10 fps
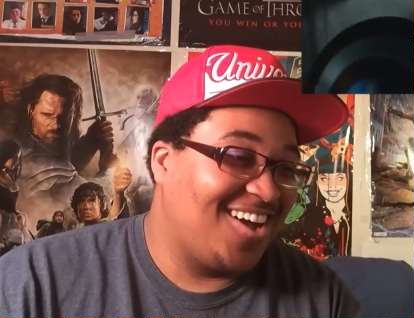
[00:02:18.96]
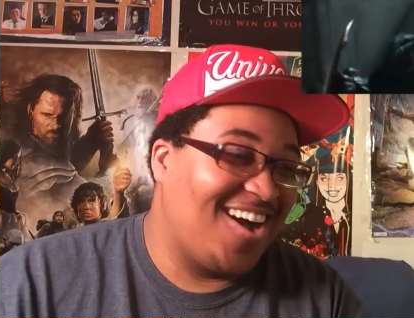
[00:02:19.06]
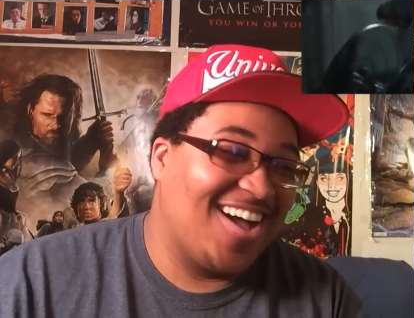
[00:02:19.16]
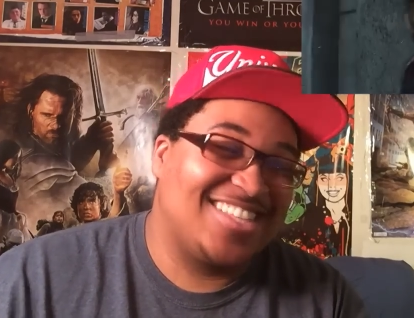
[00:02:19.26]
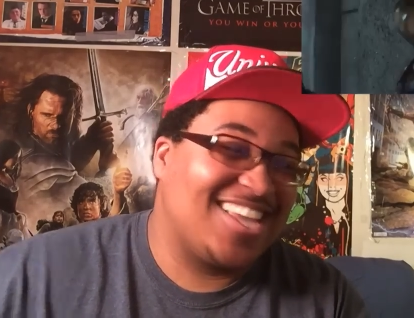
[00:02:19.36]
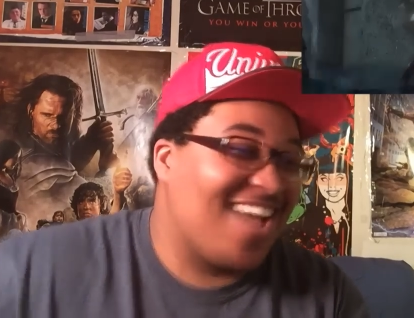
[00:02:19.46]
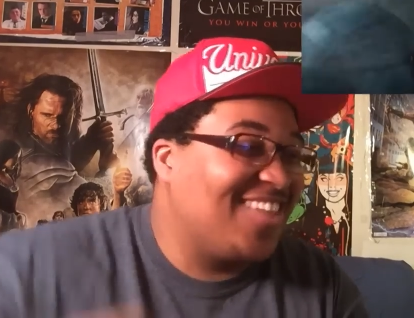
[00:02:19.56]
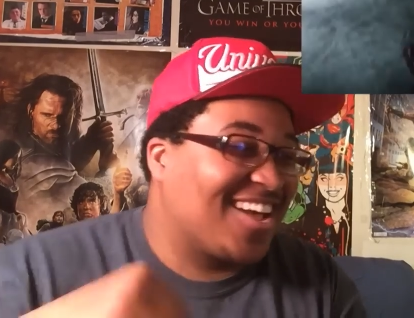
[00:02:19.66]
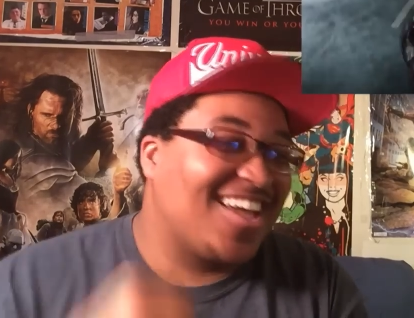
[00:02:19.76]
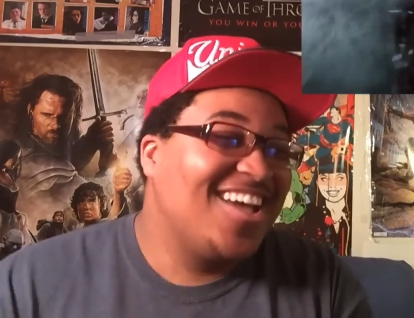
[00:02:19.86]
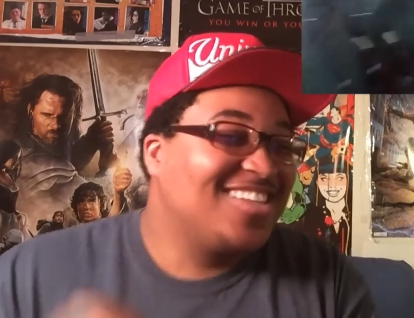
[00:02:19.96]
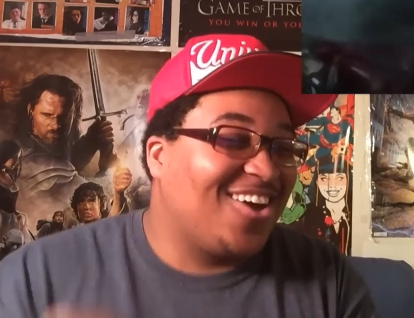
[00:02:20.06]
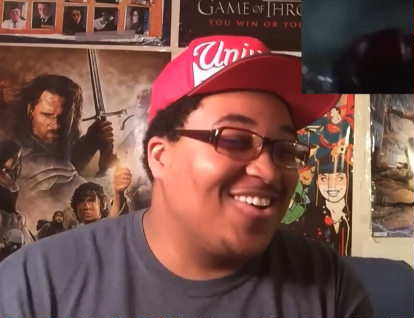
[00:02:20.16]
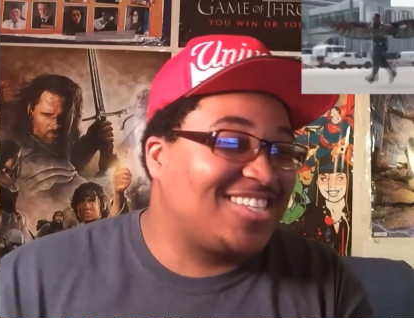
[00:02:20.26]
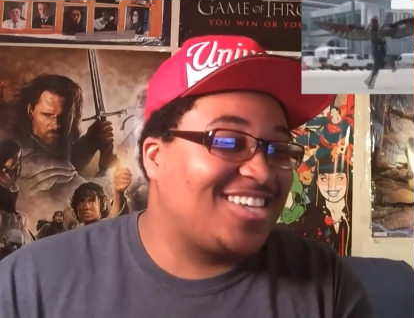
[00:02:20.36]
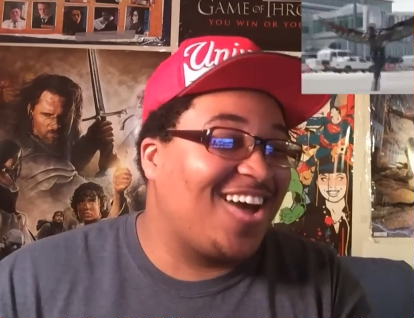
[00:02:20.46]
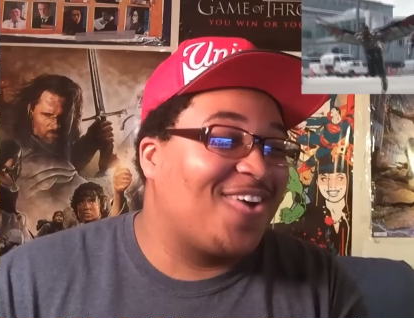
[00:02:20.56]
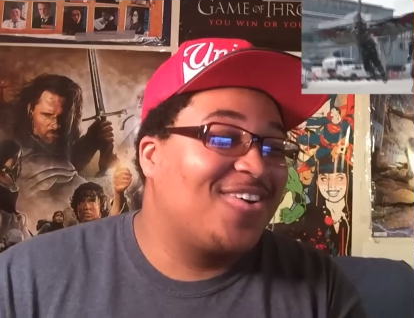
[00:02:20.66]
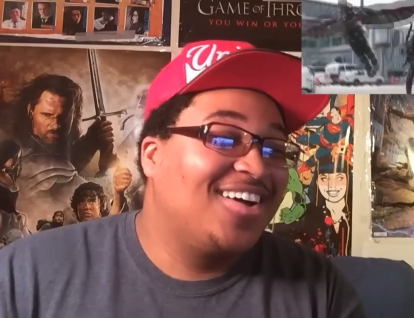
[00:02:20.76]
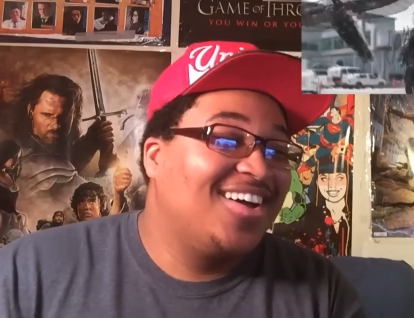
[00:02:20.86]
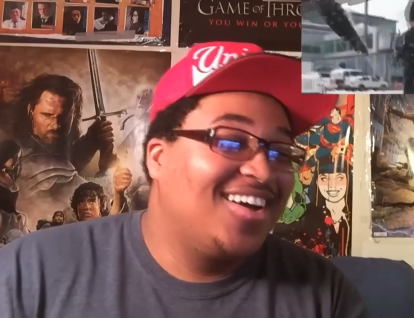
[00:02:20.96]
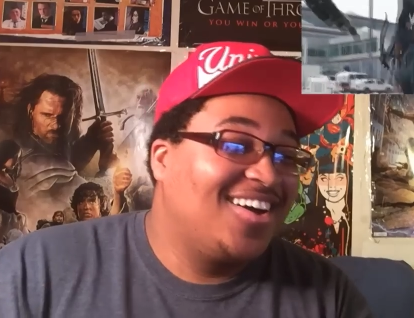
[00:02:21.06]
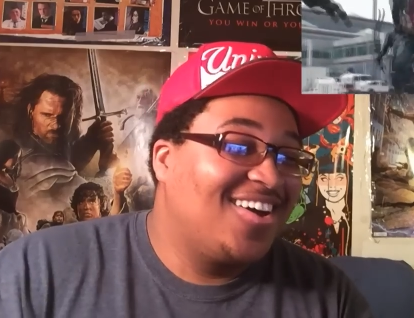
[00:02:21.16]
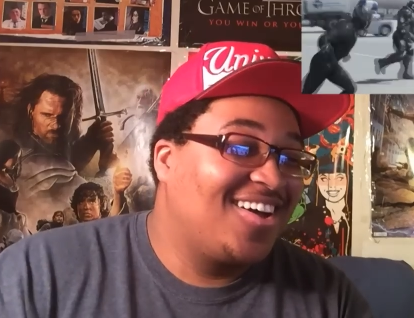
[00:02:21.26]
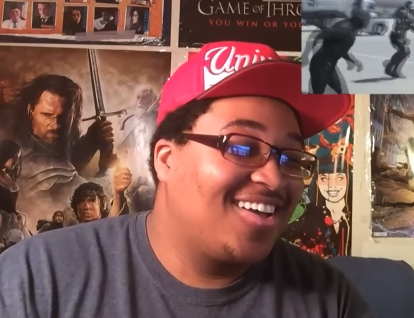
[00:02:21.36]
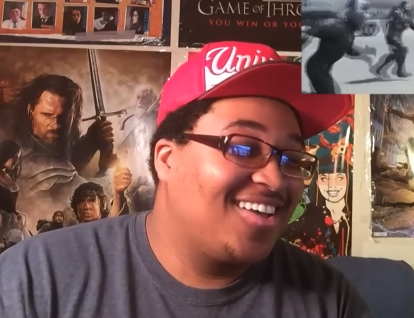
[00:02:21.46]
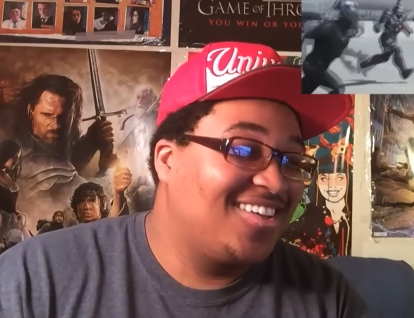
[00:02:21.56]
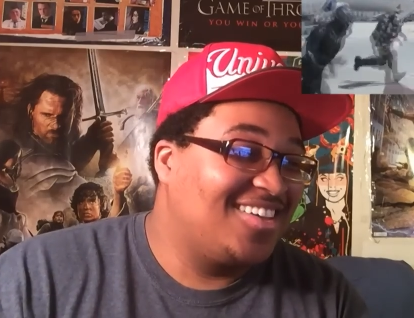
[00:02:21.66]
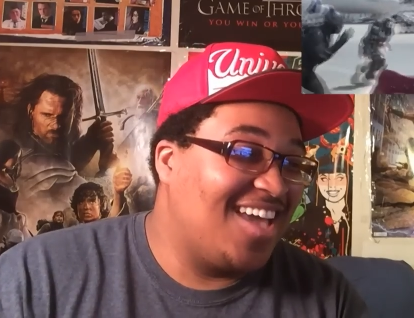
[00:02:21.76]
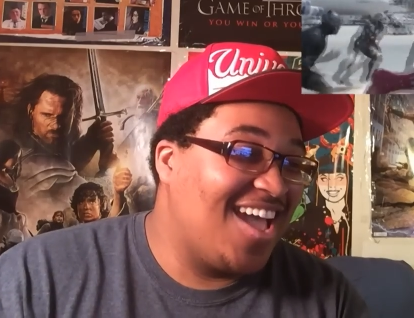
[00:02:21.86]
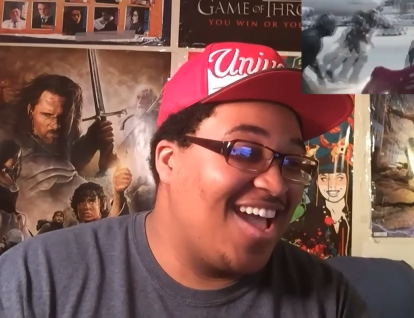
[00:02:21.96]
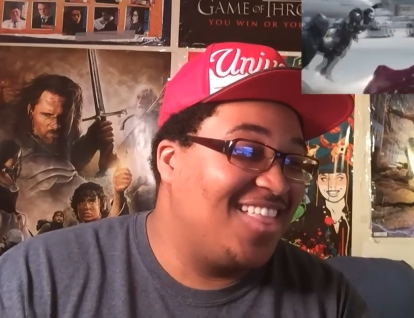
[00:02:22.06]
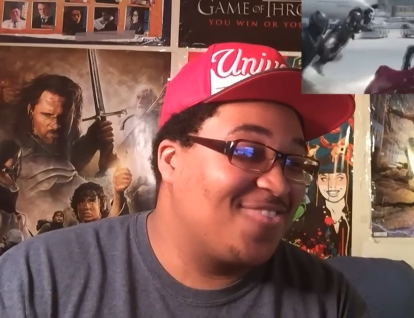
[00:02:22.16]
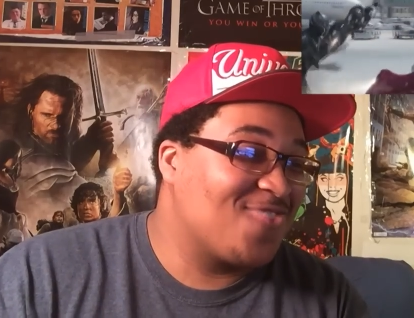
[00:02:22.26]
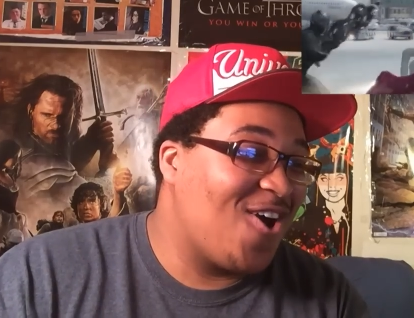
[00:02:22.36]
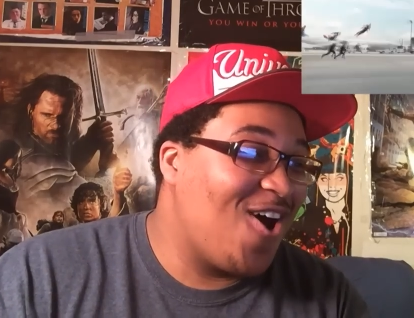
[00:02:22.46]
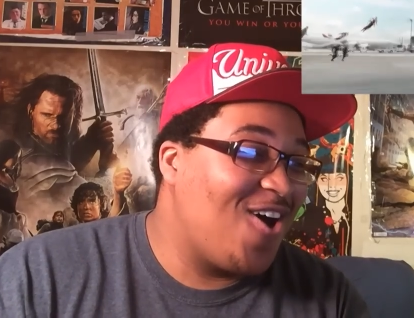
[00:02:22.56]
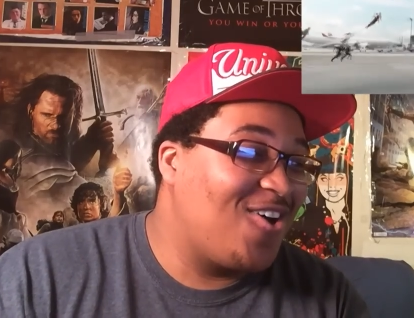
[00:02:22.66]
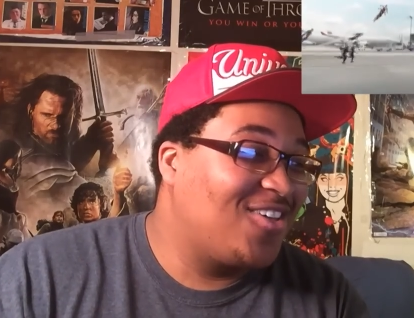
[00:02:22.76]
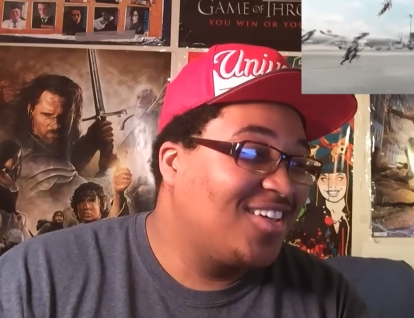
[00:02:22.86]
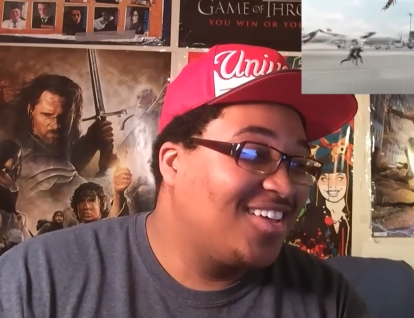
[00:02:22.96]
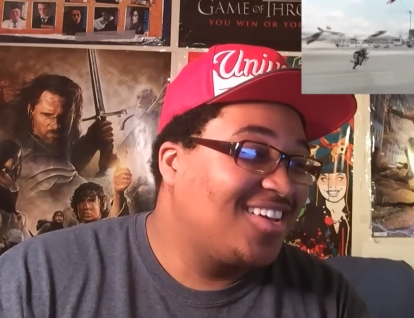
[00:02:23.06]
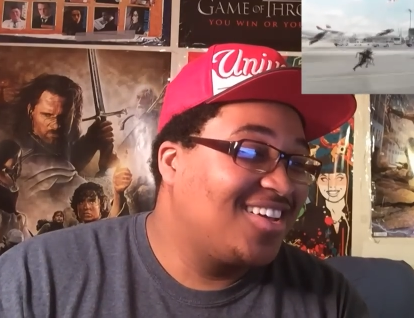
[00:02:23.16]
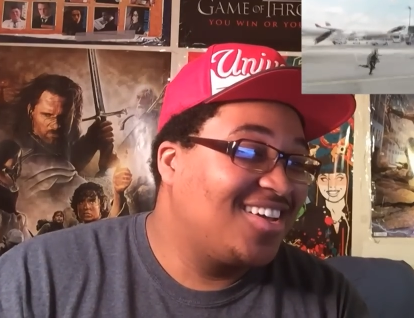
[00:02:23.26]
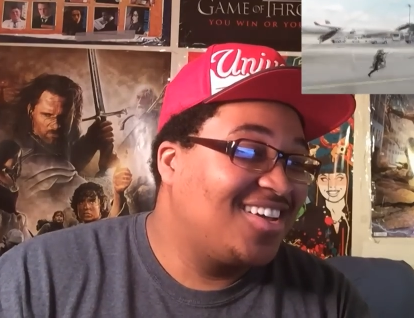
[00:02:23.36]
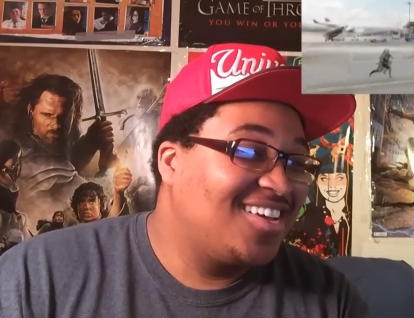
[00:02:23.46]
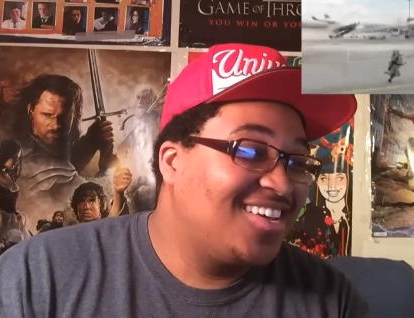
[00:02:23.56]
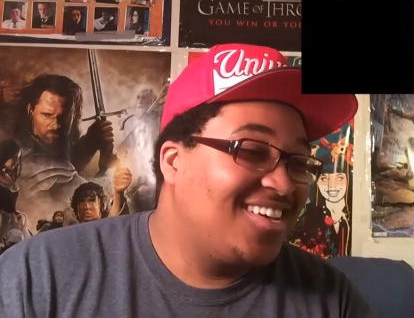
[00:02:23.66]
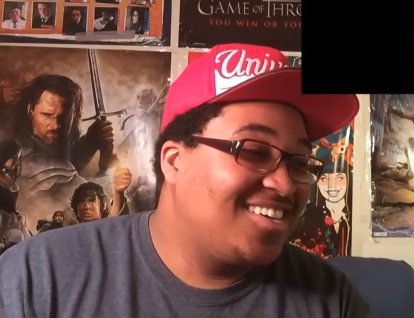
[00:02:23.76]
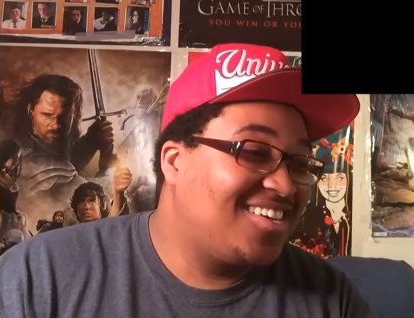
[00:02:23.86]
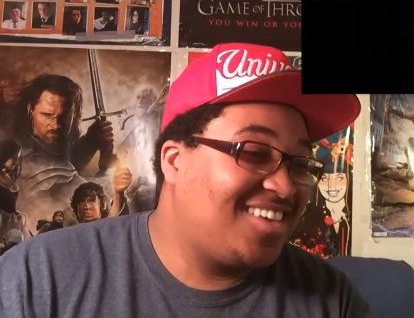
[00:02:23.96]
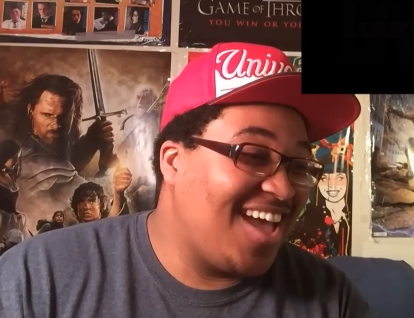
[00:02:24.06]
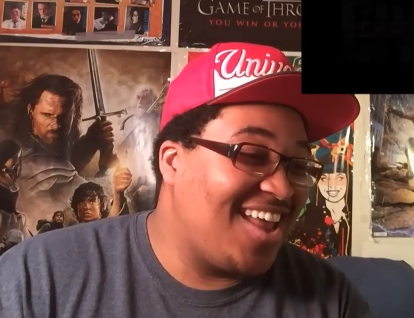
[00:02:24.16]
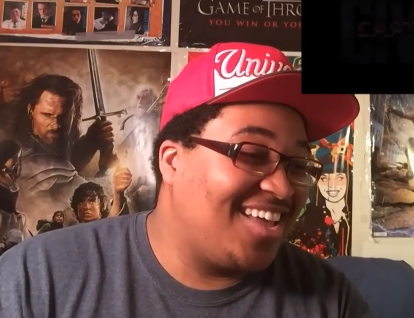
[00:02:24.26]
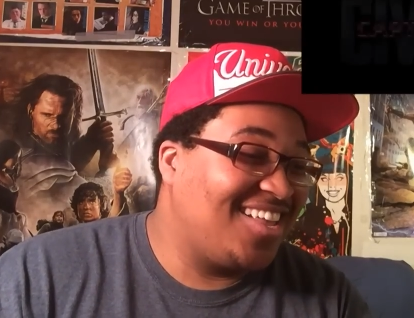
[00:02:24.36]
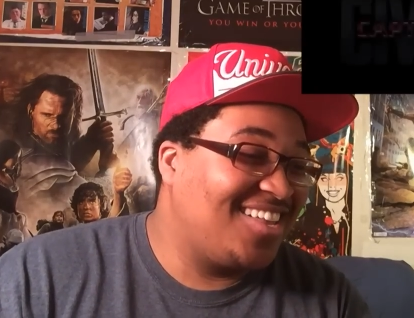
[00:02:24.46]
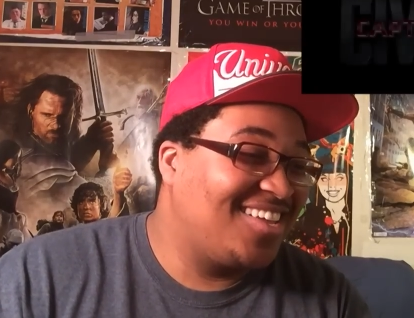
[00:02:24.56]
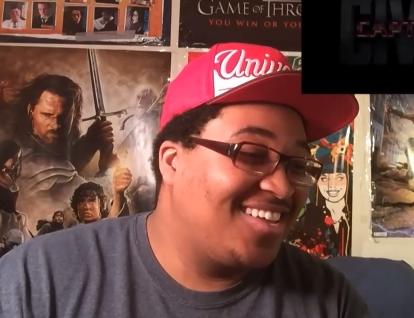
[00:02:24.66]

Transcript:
Speaker 1: Oh, damn, look at it. Toe to toe. Yeah, let's roll. Get it.